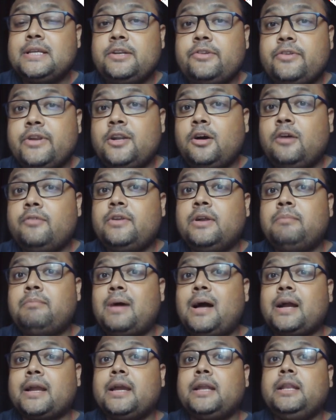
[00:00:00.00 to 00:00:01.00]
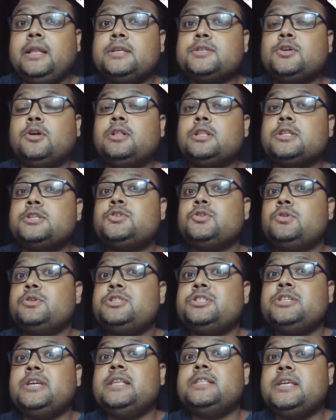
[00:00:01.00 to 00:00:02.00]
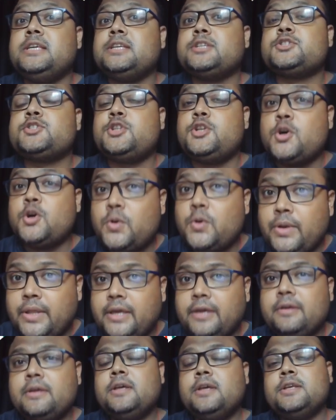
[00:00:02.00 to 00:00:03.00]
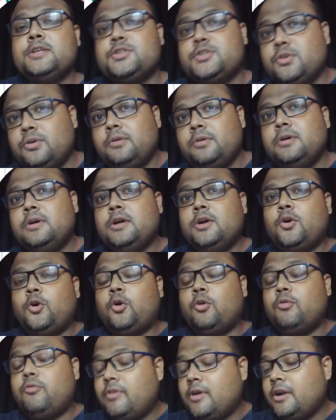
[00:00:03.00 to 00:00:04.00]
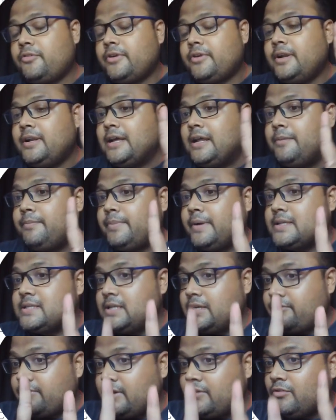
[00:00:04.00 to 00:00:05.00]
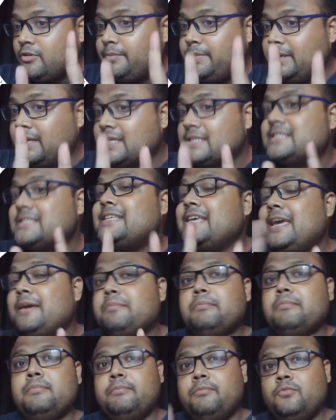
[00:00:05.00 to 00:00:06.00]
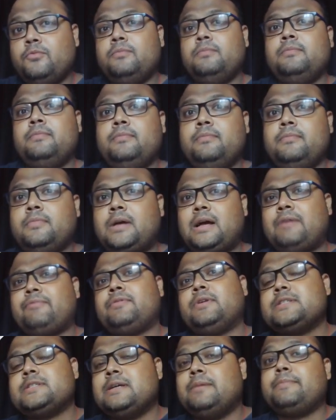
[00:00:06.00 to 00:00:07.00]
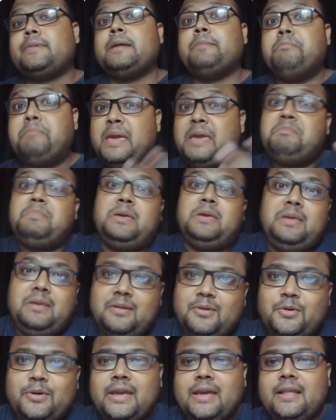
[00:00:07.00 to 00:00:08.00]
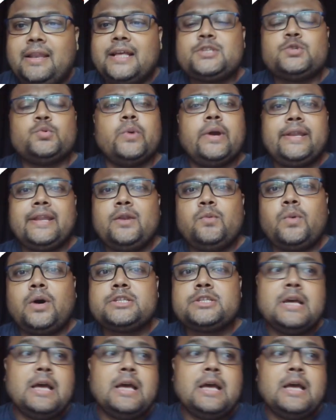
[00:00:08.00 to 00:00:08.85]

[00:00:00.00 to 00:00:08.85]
trend of the market is also changing slowly. So overall trend and present trend will be the same after some time, maybe. Okay, let's wait and watch.